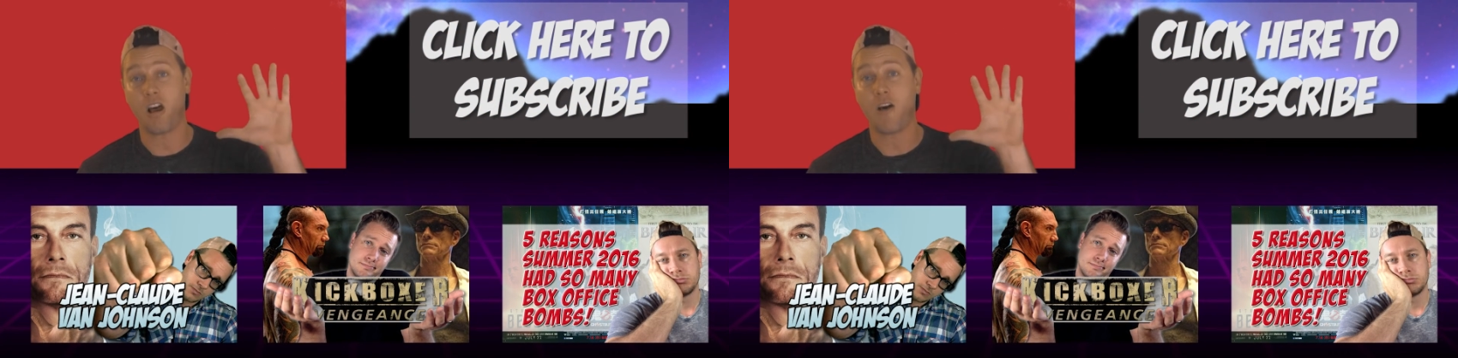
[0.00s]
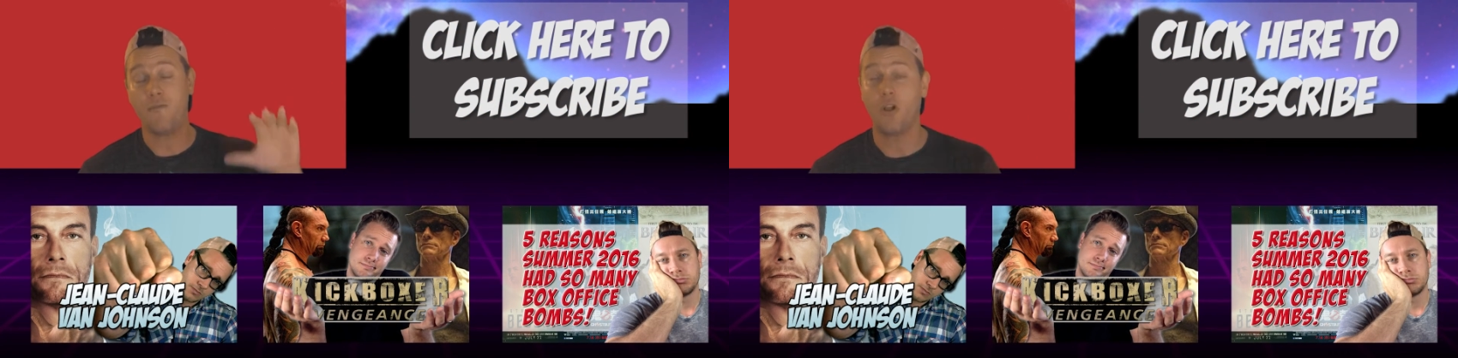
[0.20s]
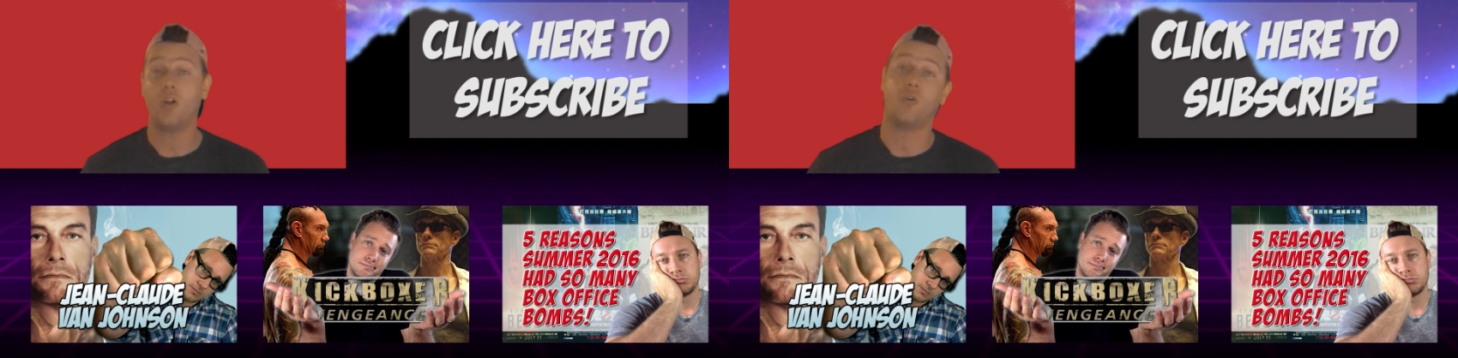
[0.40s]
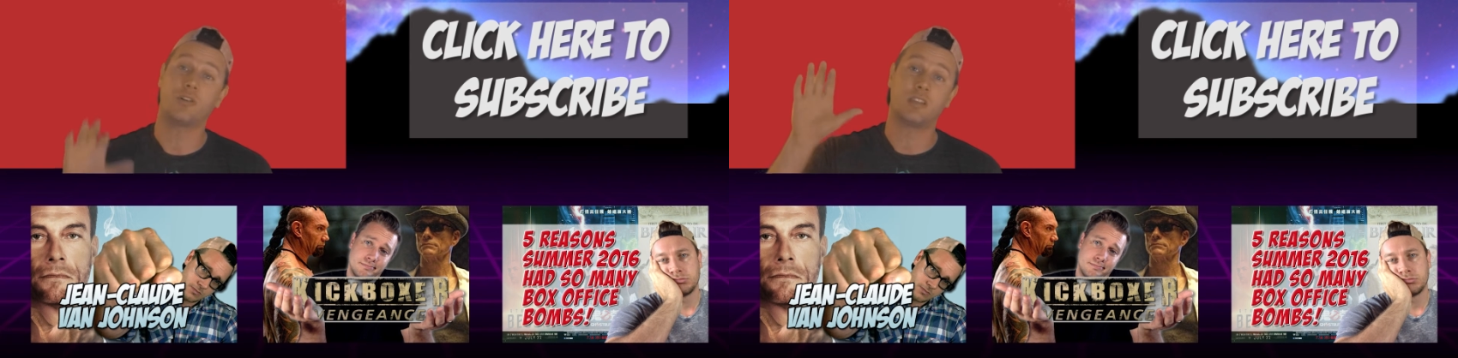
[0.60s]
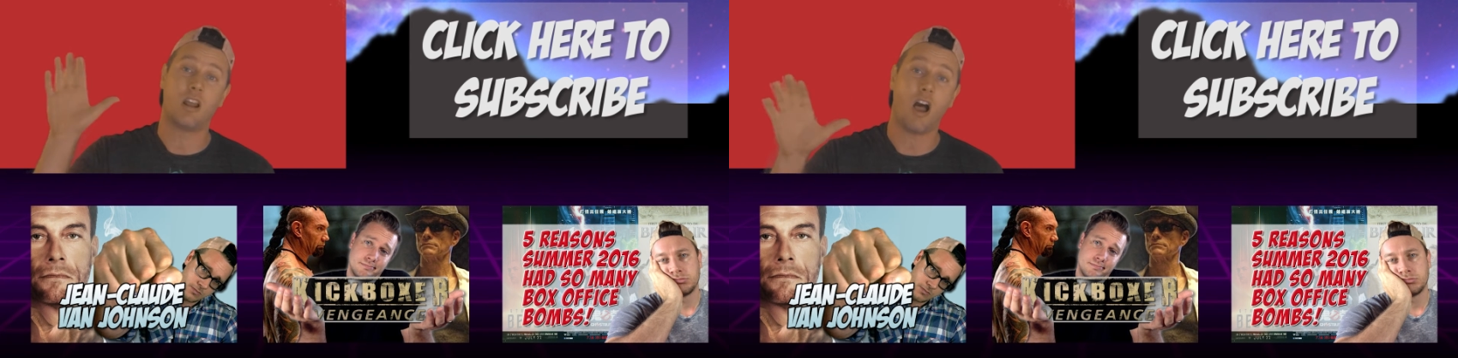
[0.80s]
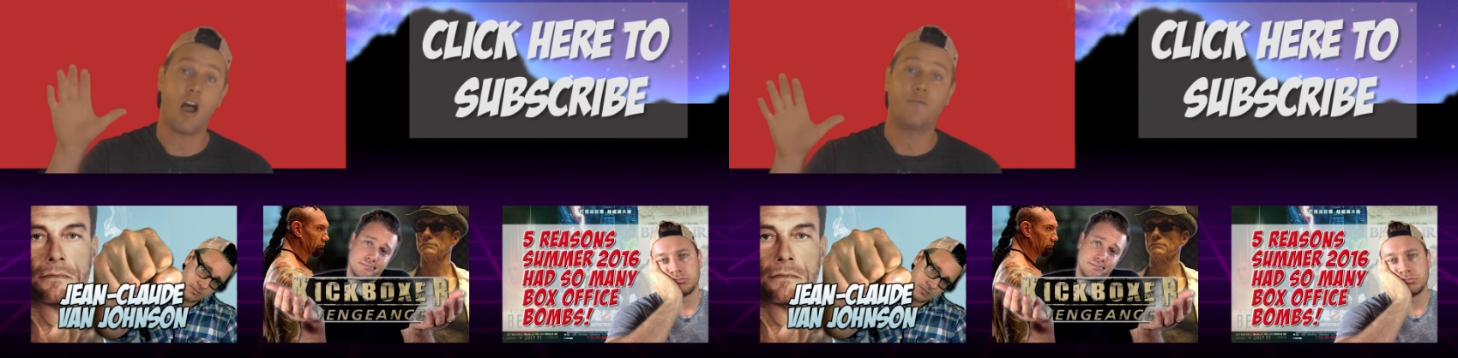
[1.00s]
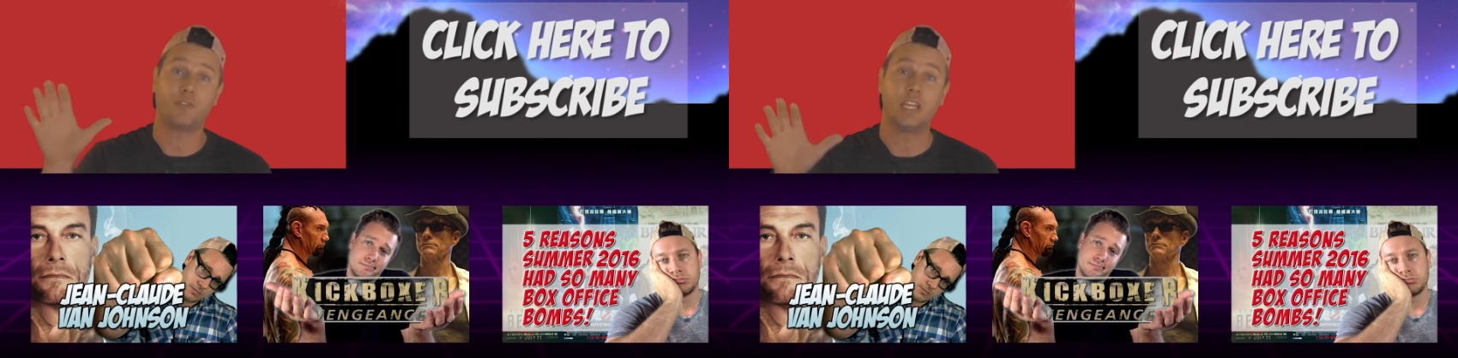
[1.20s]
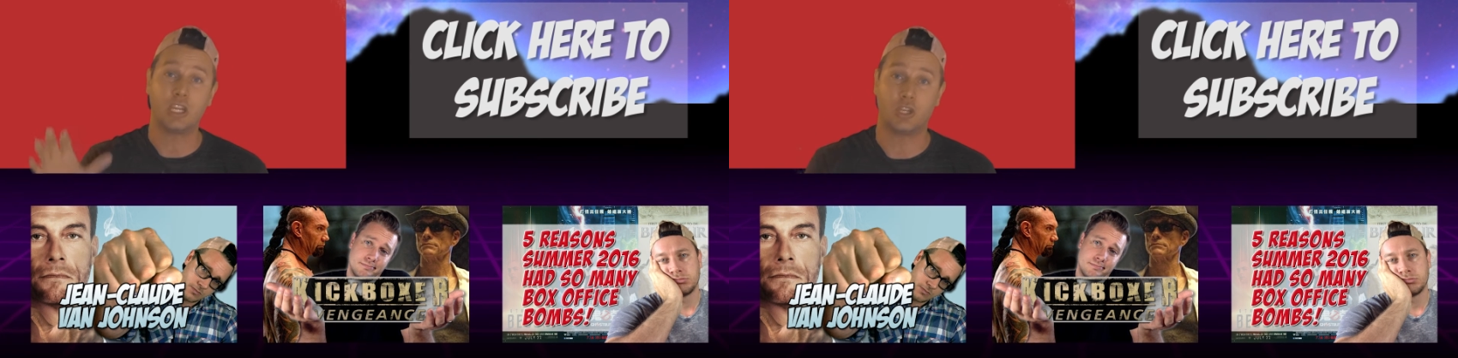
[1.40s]
Speaker 1: awful or is it
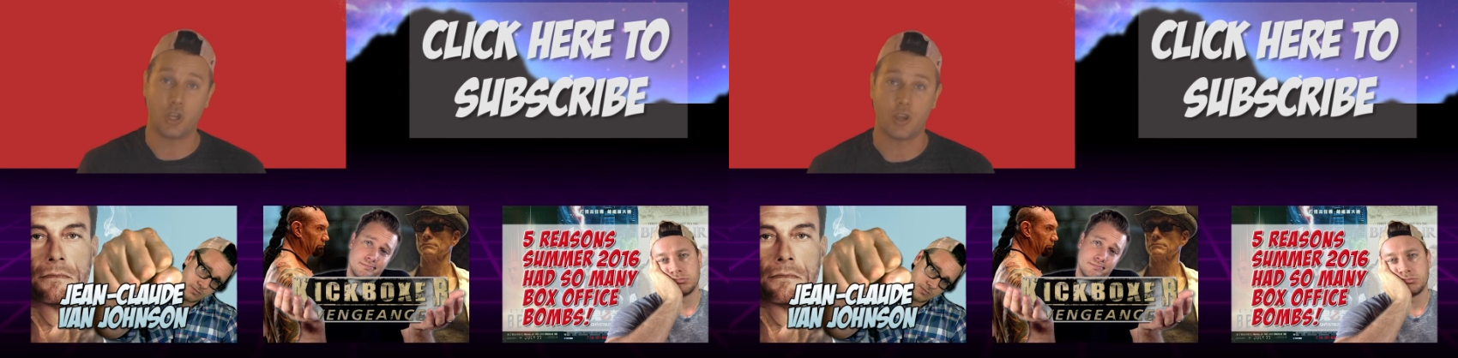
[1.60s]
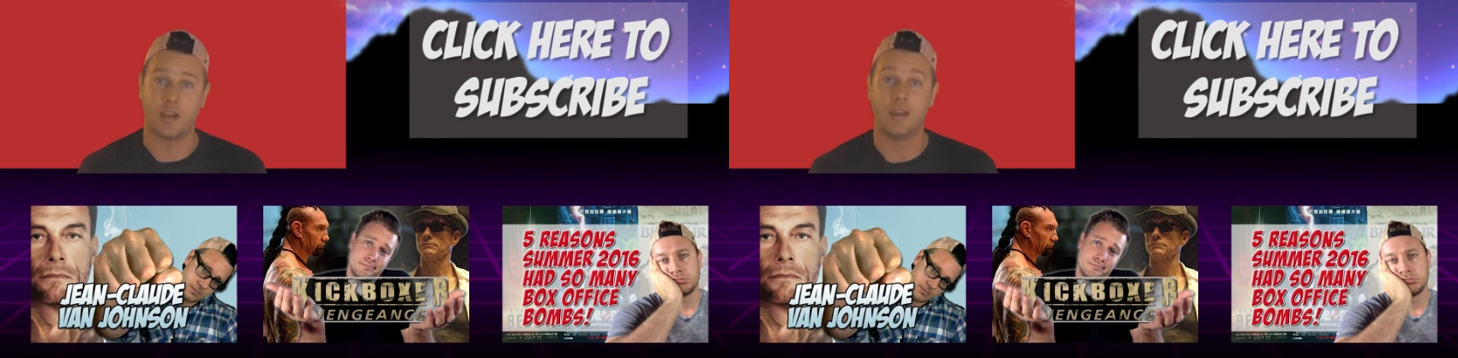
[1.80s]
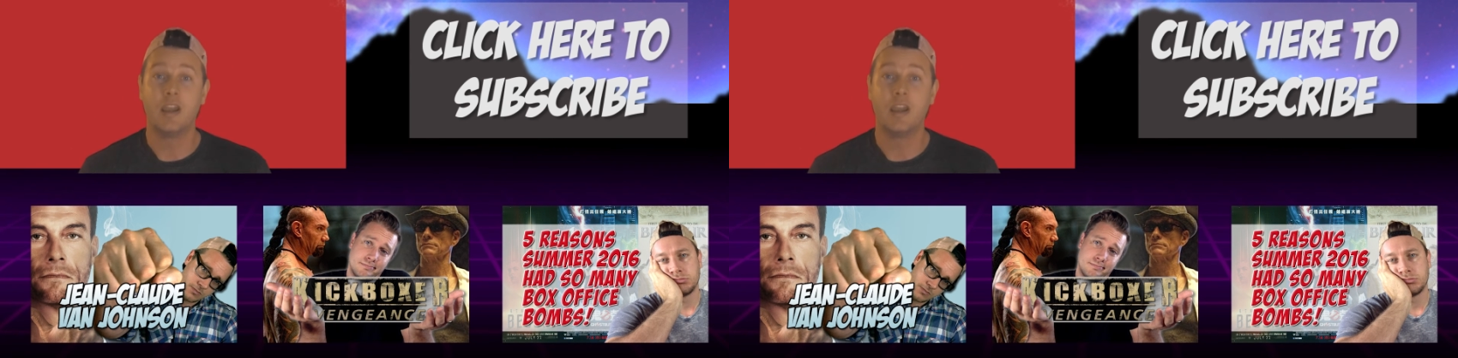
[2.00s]
awfully good?